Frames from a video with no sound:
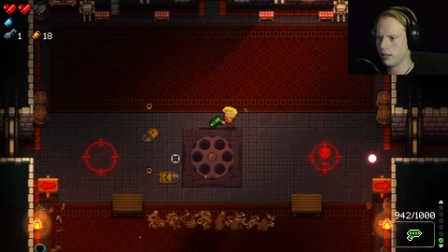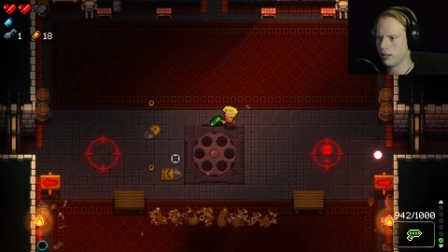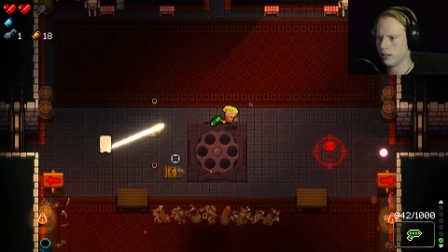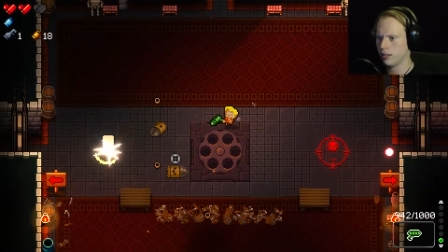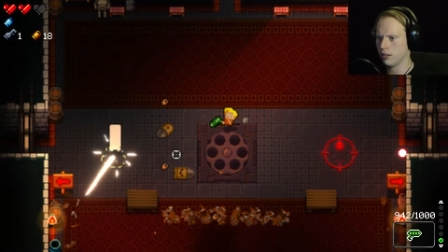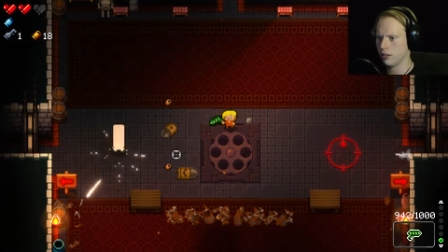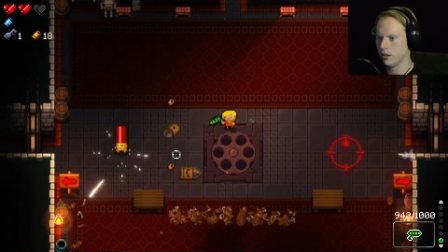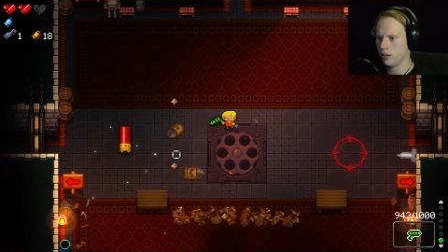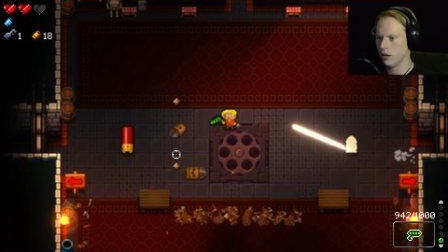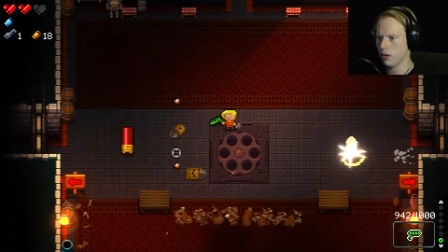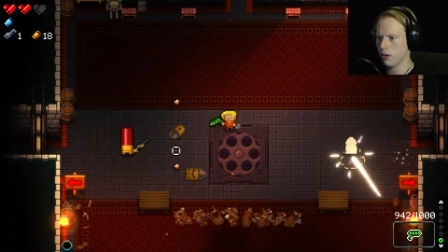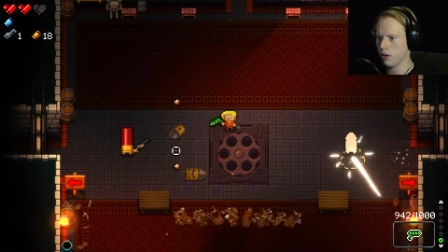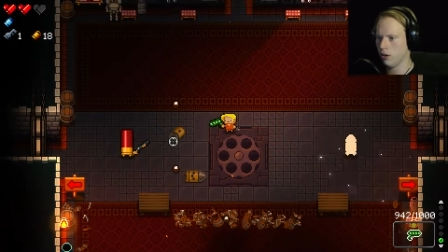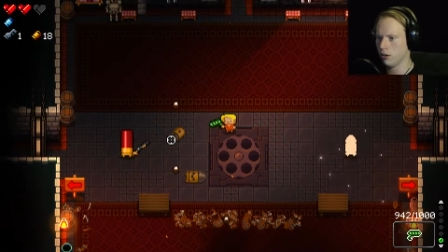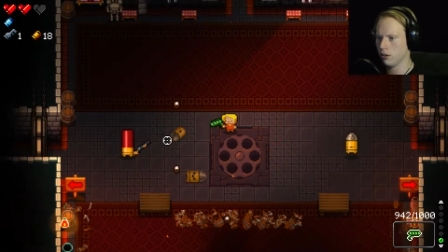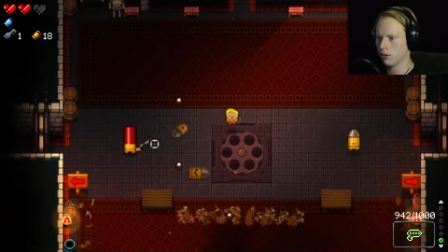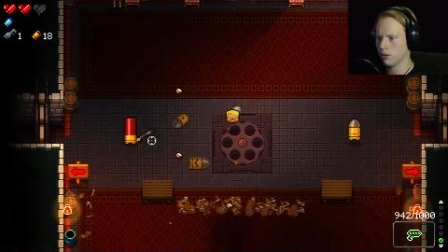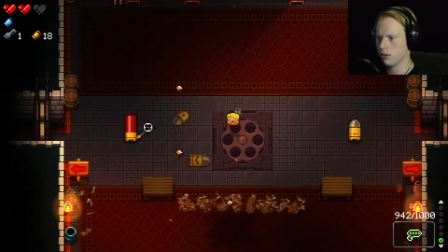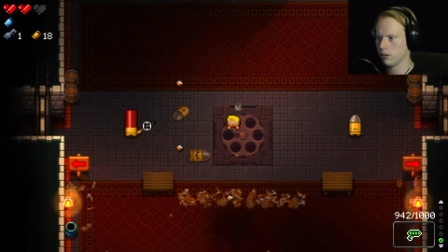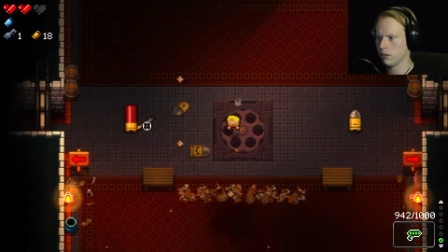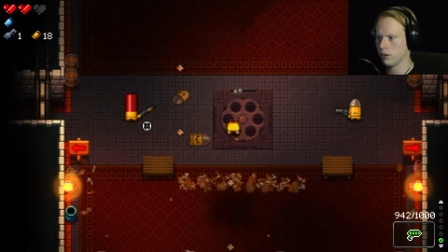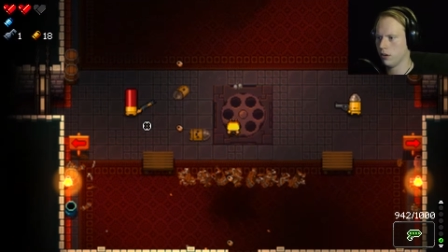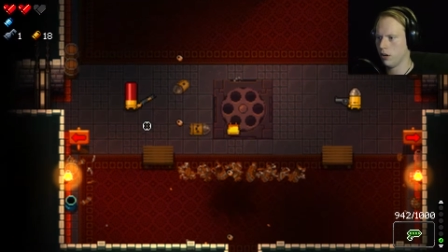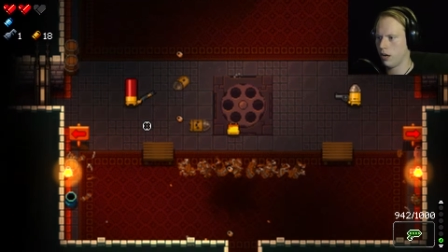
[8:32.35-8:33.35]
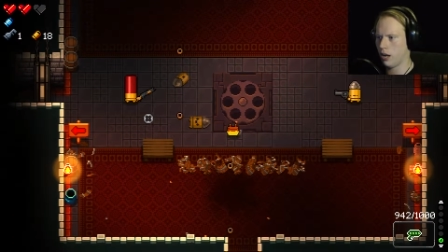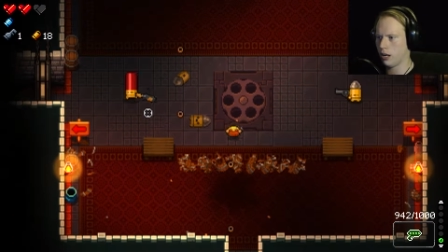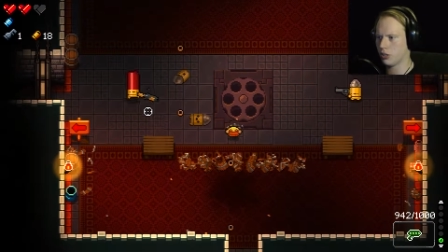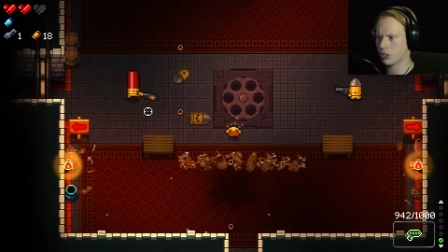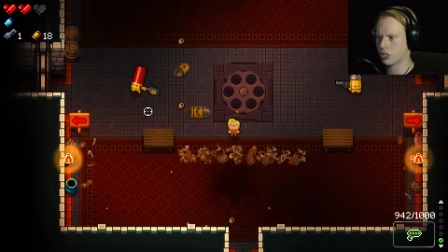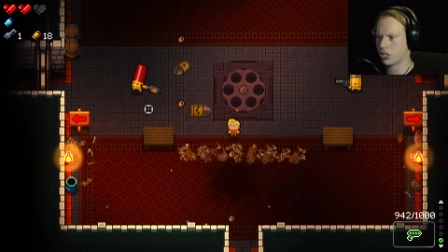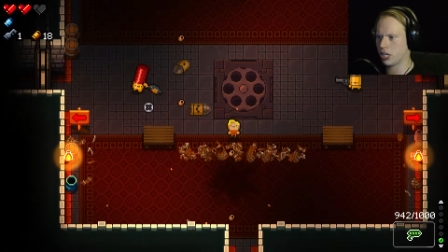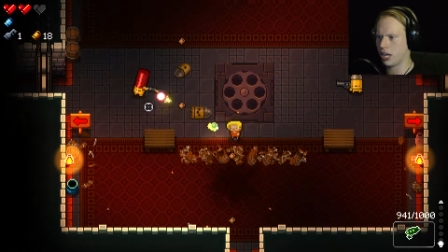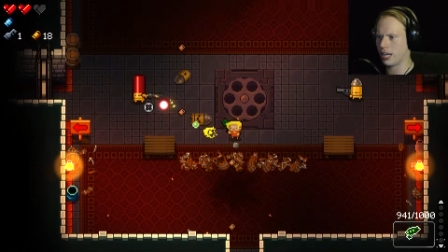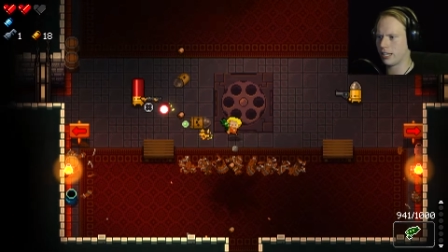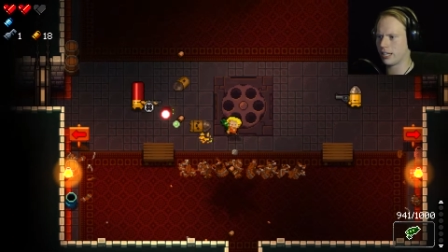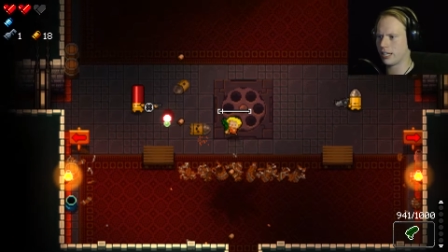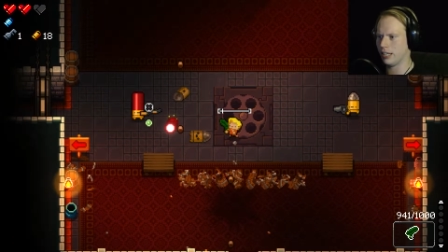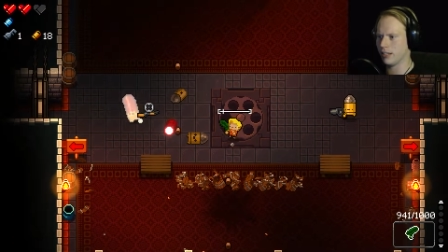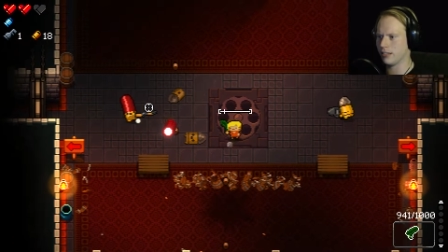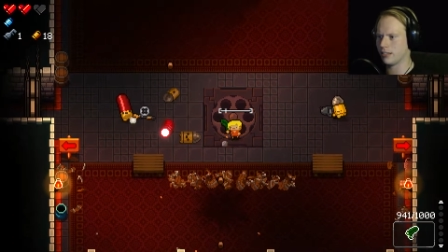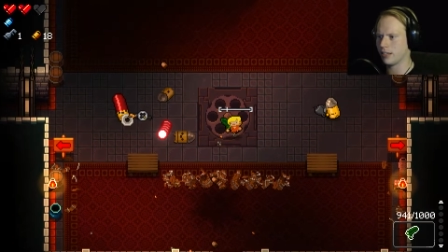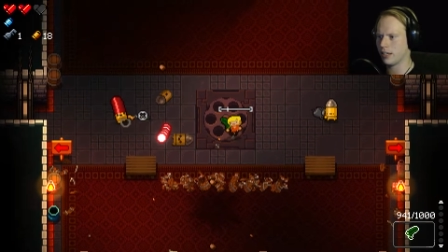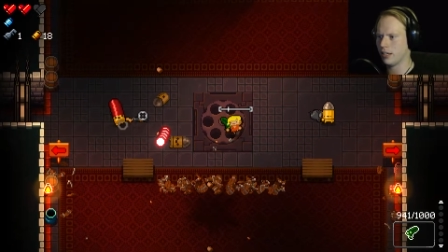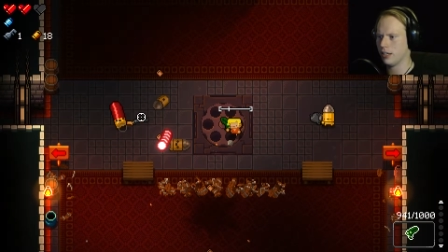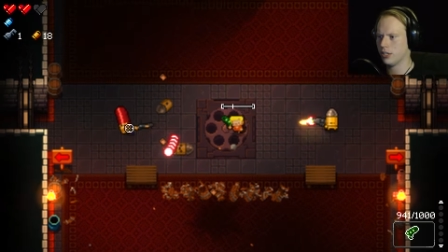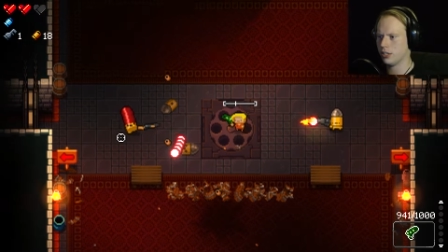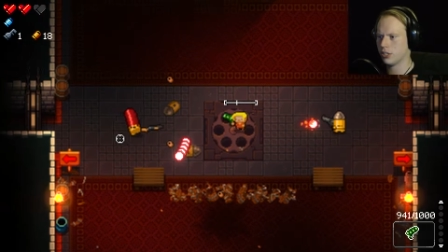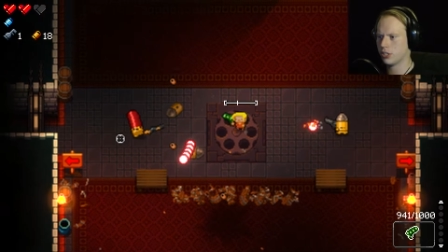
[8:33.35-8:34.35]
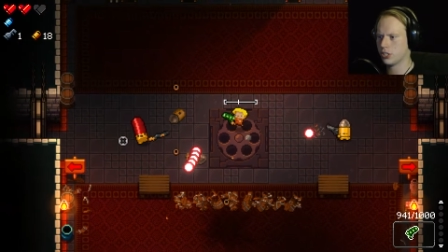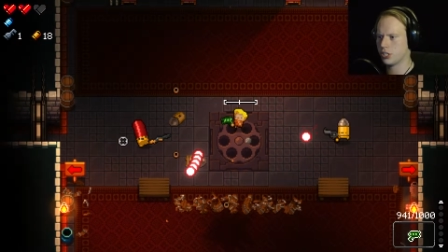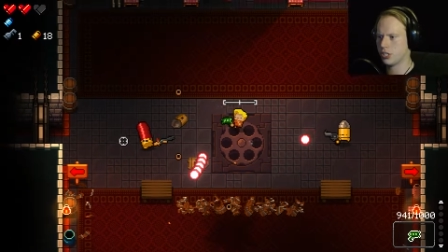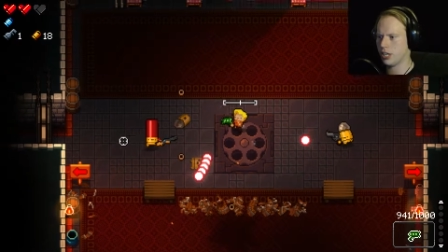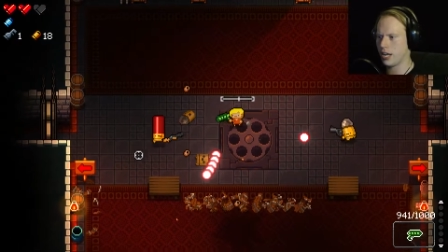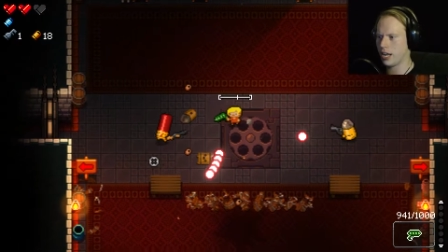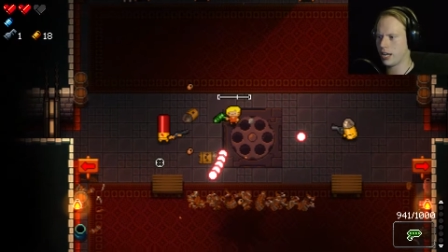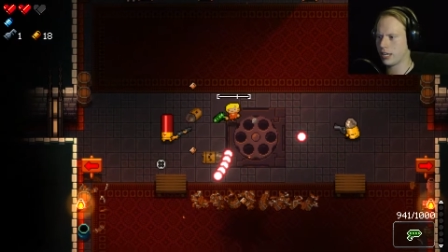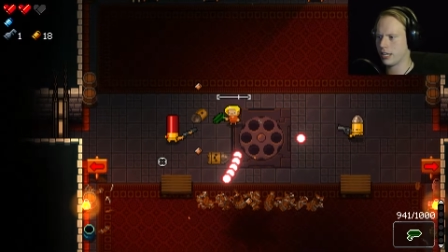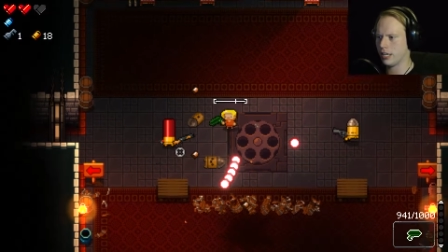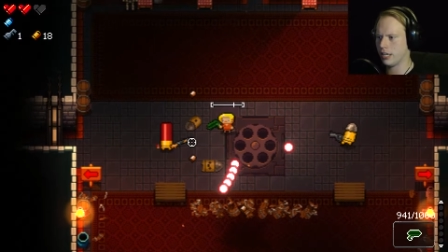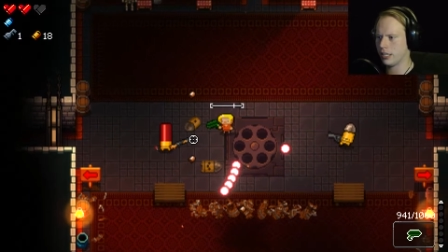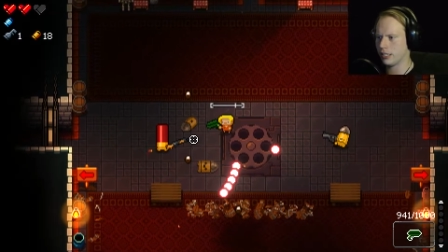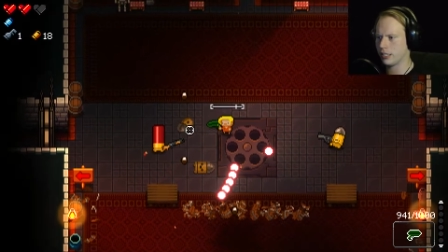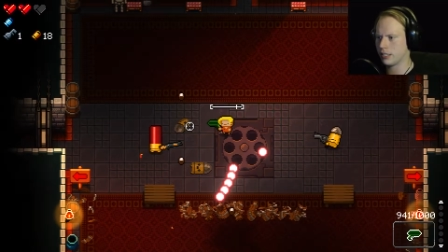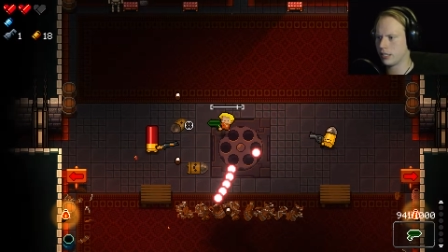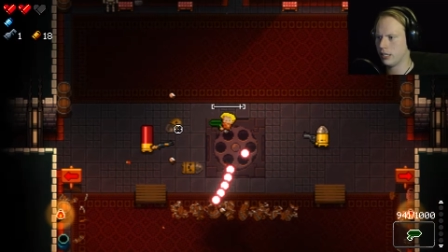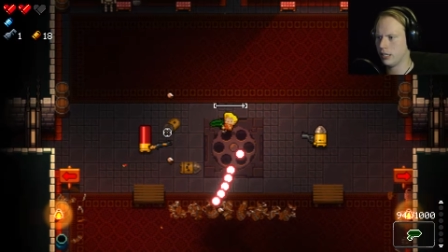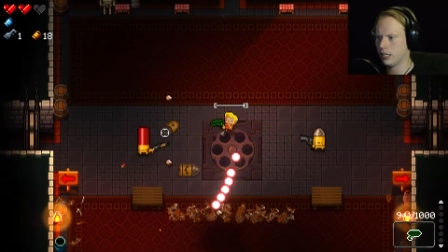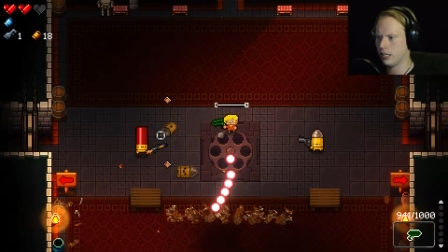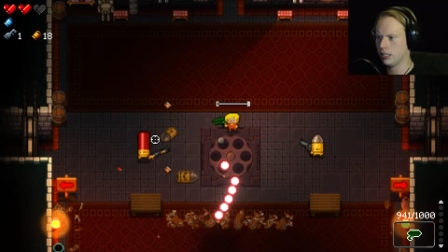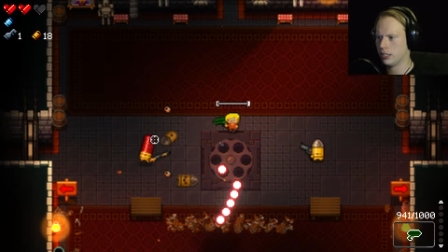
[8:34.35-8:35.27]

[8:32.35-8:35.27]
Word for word: Uh-oh. Oh, shotguns! Shotguns!